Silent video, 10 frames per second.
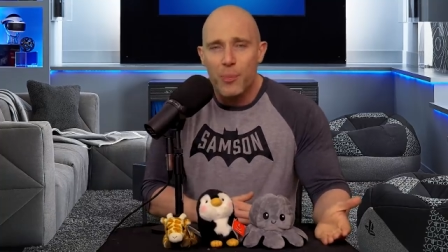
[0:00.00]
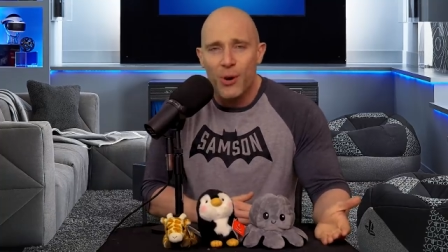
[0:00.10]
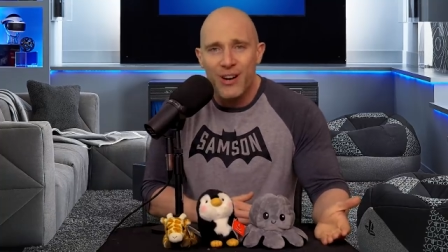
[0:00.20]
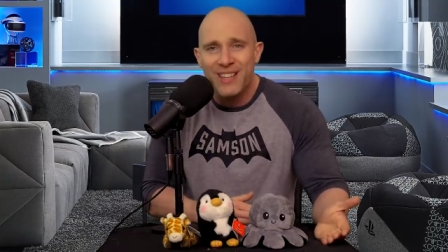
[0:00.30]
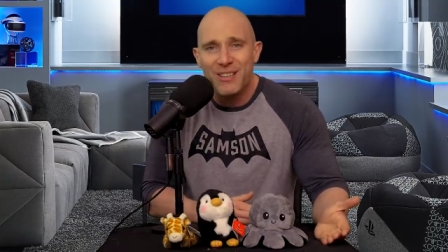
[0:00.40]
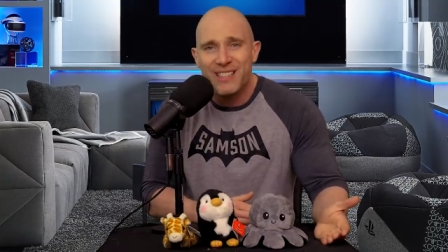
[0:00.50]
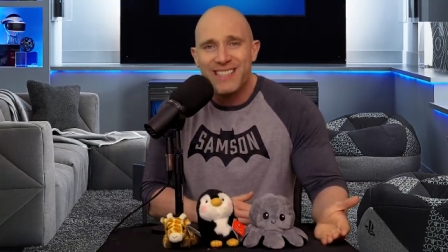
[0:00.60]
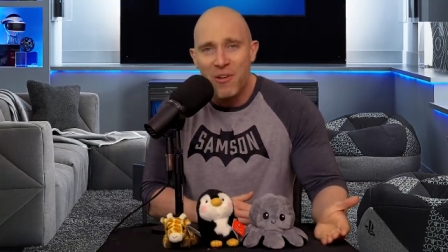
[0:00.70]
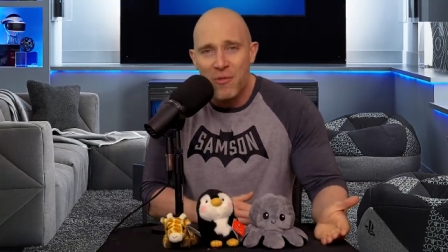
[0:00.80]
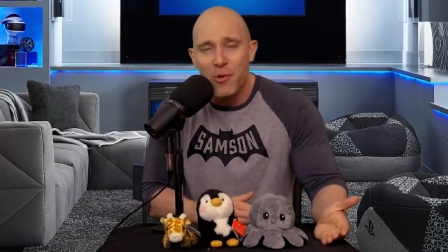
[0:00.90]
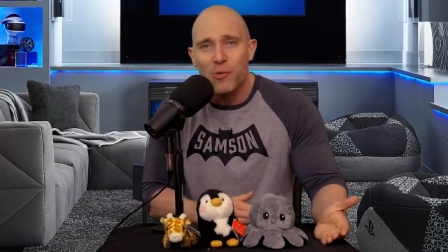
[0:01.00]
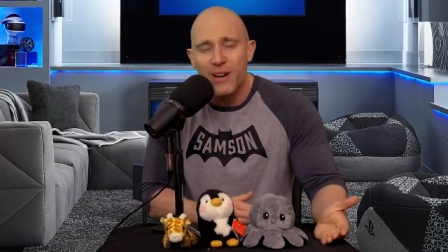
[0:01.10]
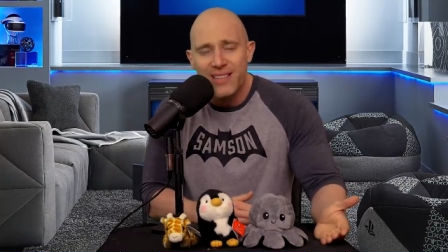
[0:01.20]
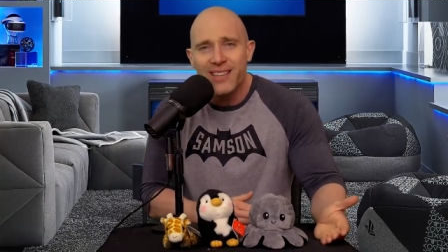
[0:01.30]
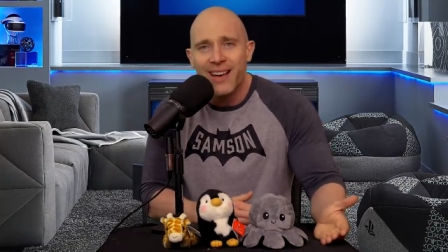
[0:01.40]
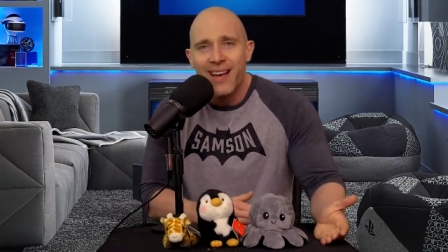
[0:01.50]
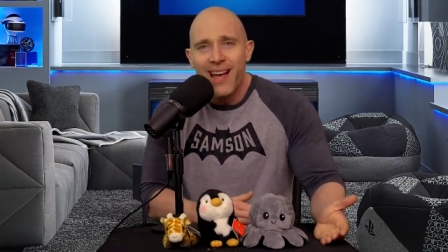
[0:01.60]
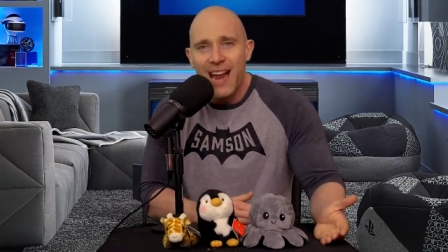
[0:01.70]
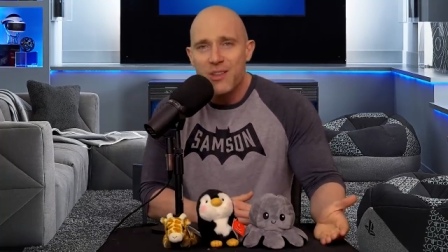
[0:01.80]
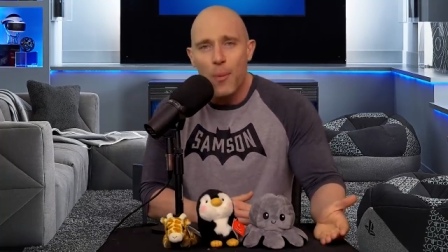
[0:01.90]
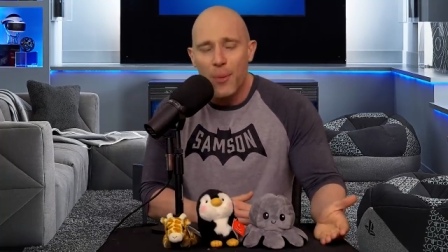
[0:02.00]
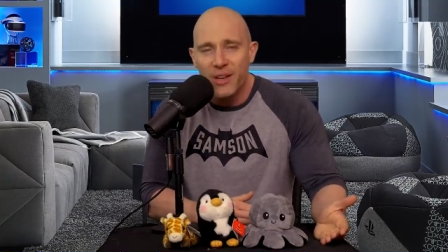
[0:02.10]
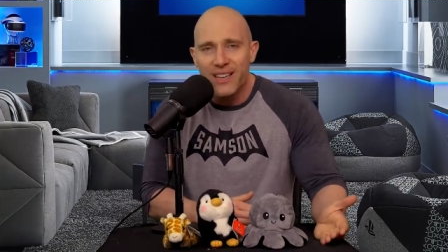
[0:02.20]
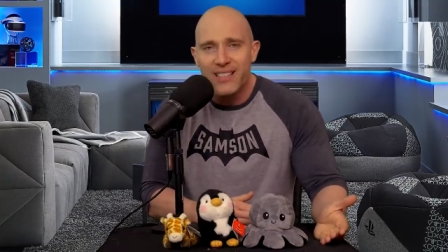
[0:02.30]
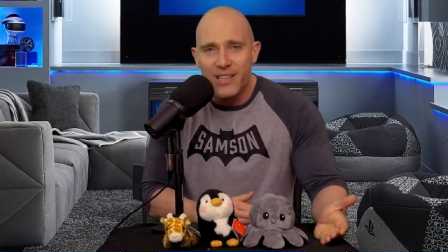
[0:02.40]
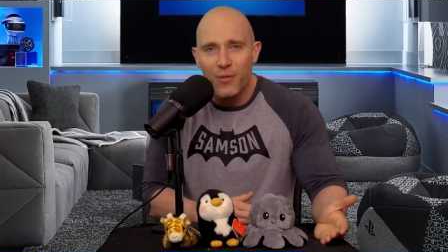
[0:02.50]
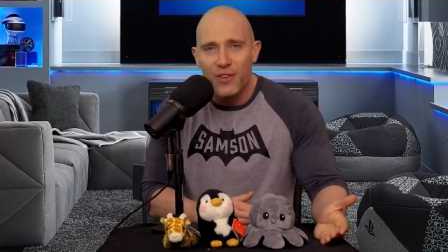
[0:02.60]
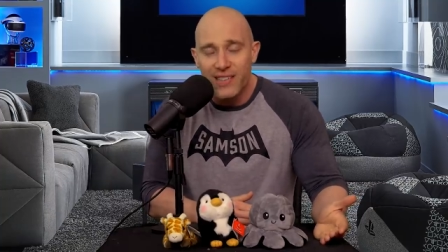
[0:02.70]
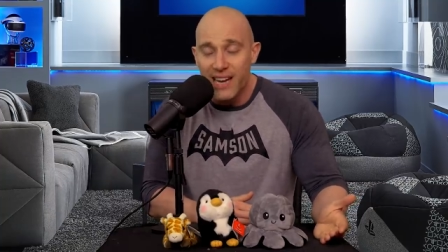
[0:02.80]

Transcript: putting yourself at risk and you're putting yourself at